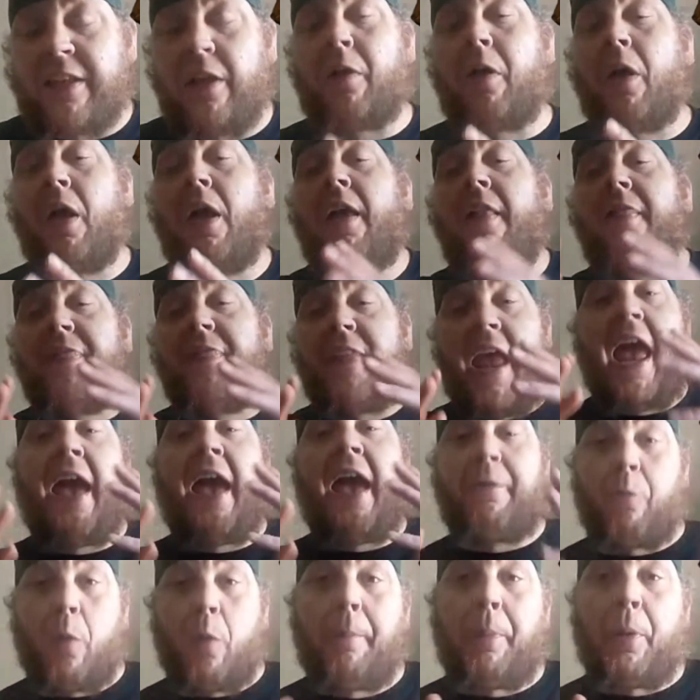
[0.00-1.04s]
Now,
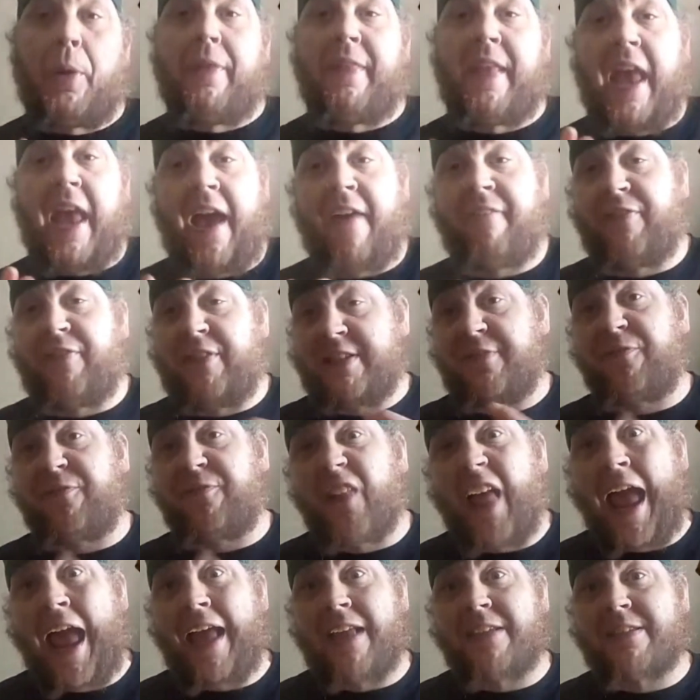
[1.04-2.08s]
at one point they have this
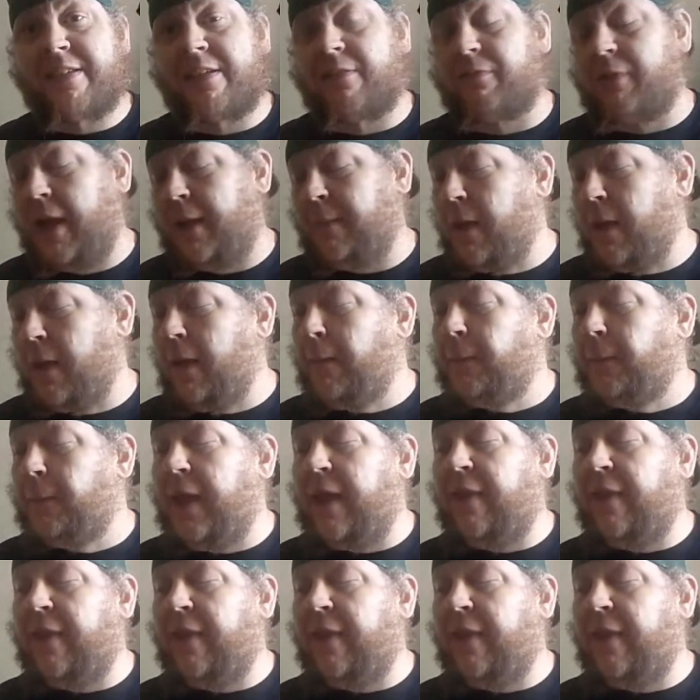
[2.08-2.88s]
flask, right?